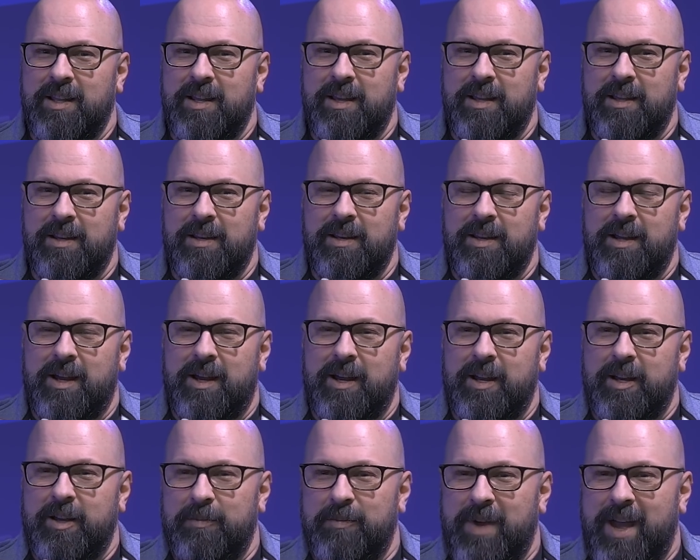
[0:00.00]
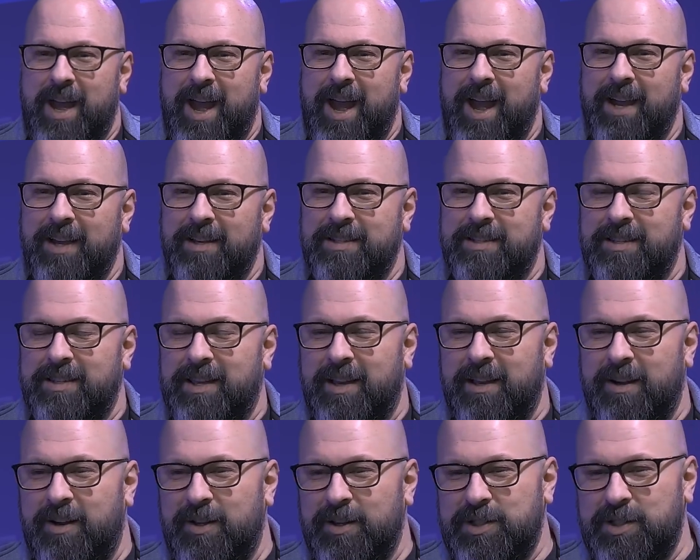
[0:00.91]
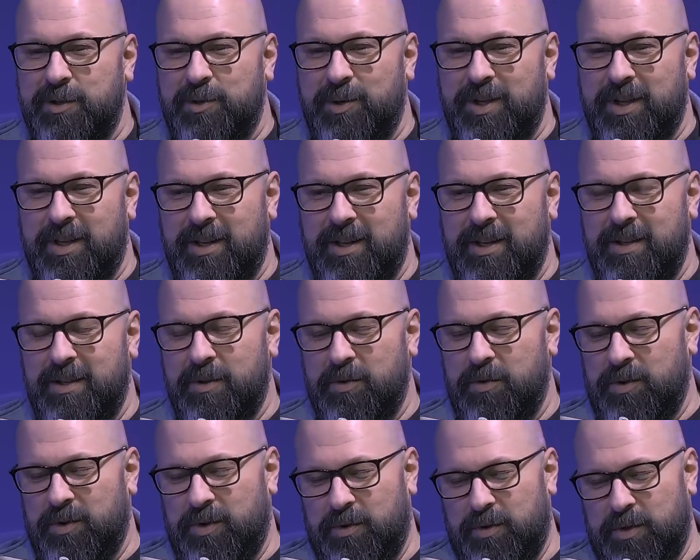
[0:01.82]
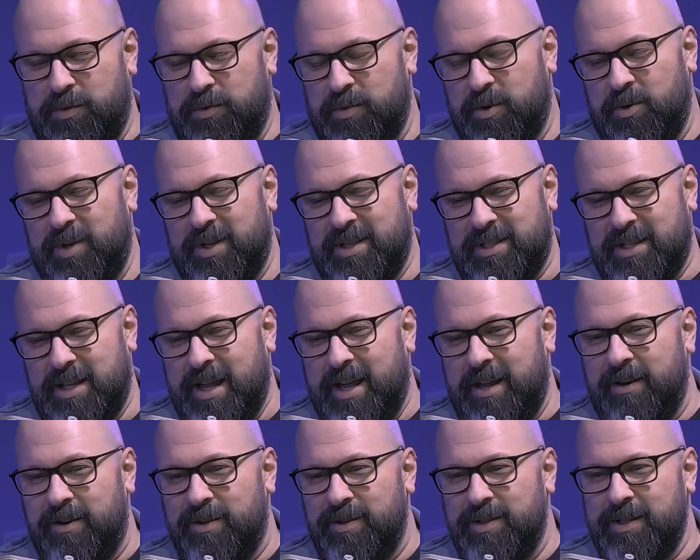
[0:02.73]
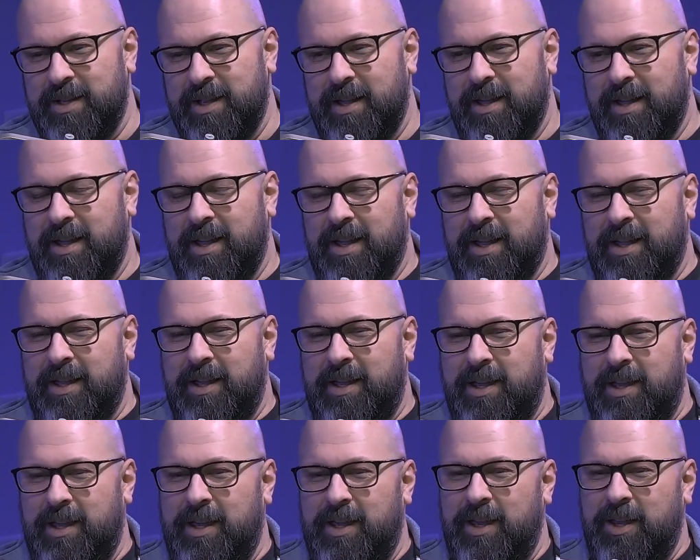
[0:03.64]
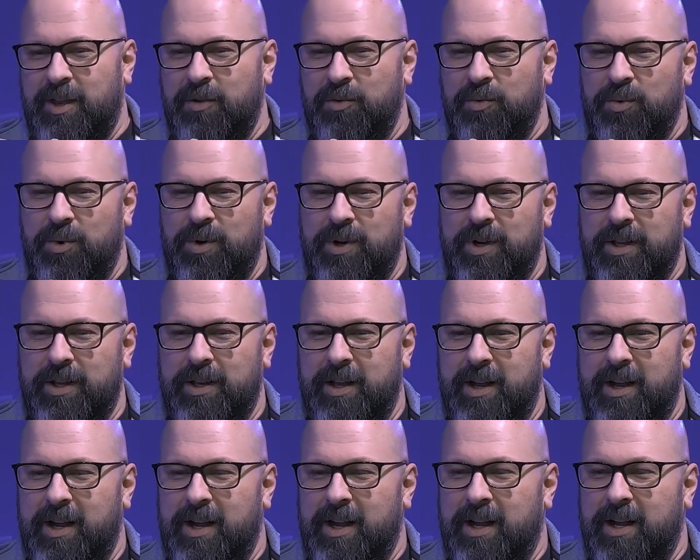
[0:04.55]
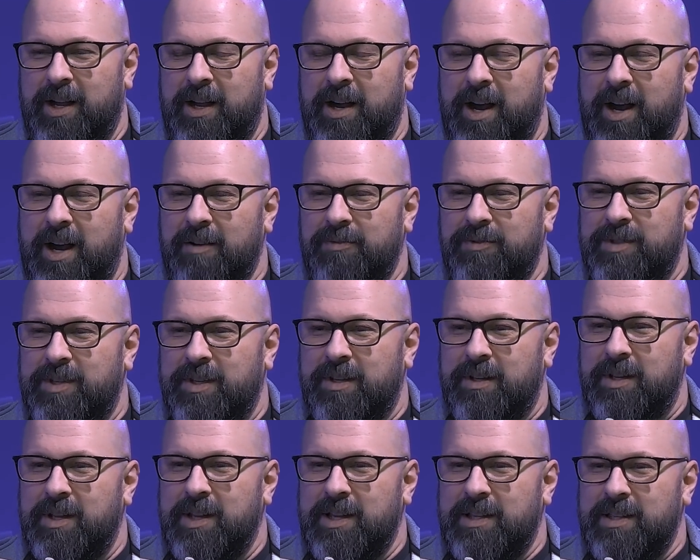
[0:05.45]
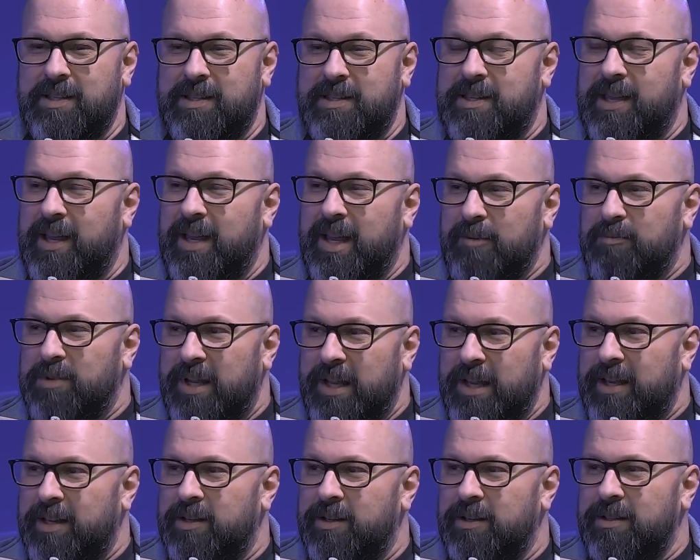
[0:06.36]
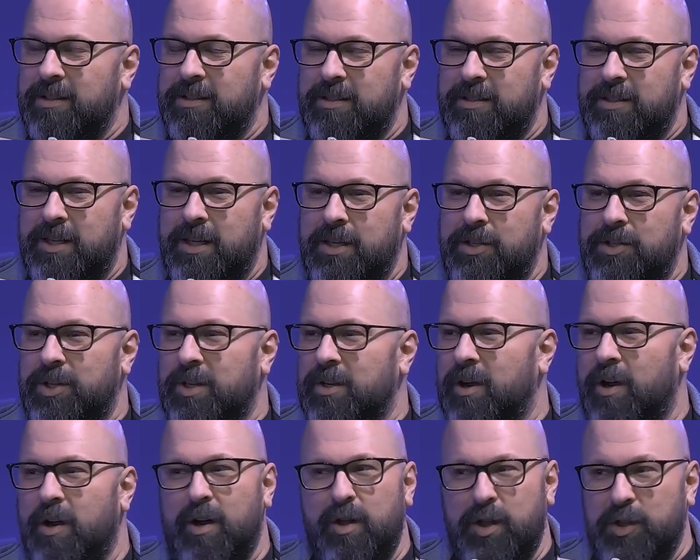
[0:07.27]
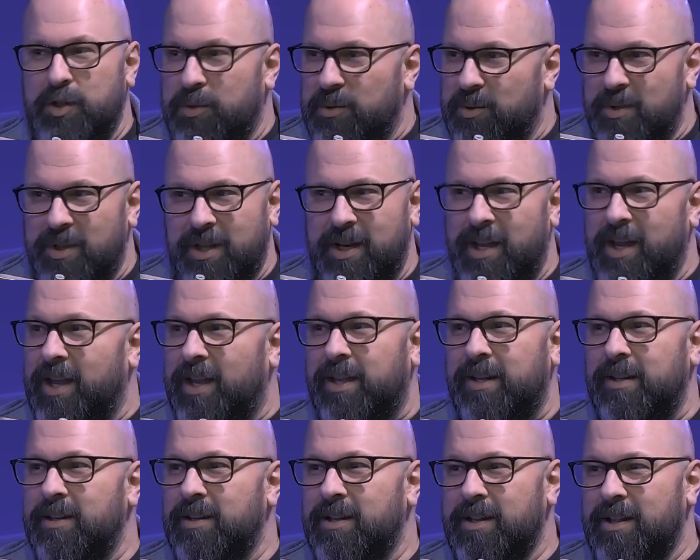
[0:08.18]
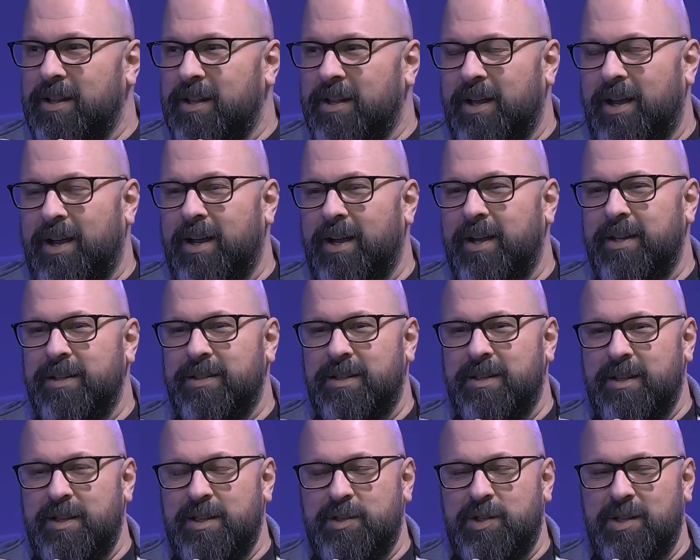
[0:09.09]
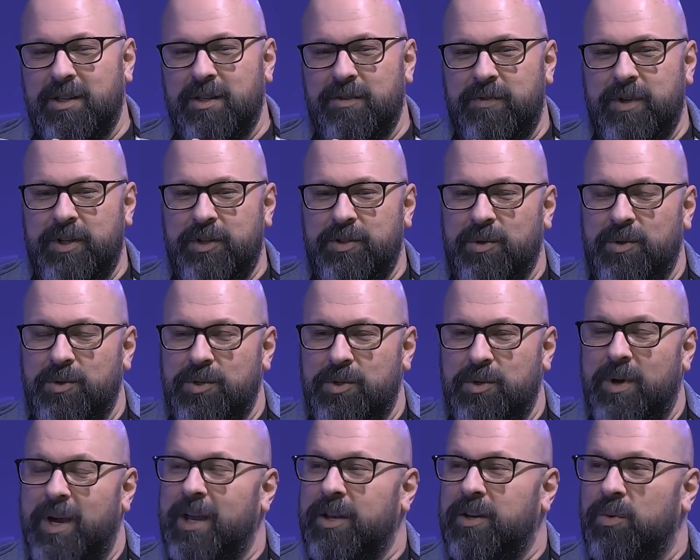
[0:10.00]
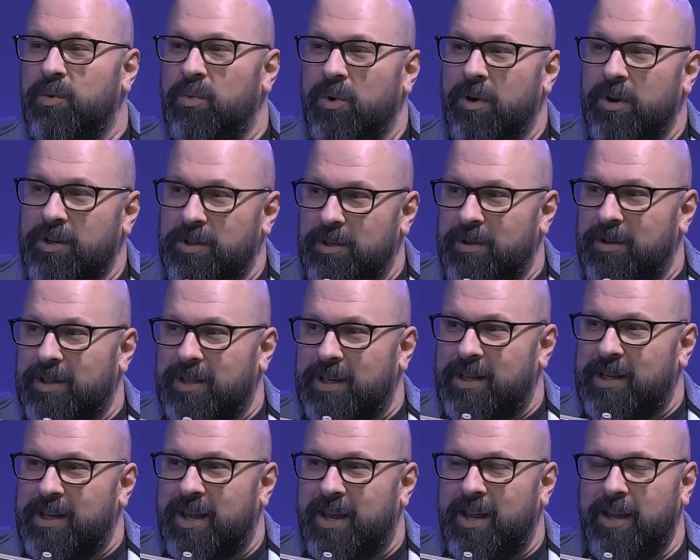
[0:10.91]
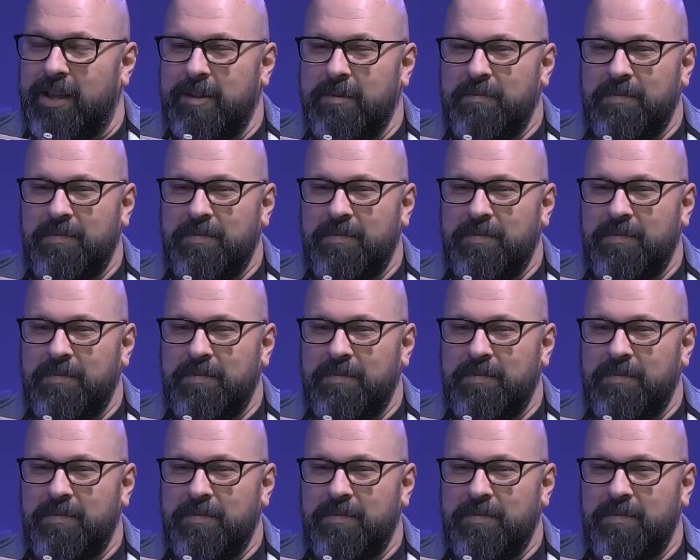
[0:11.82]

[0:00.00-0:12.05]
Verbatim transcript: in um, Acts and also in through his letters, he would uh, often stay up late teaching all through the night uh, to these individuals who had to work during the day.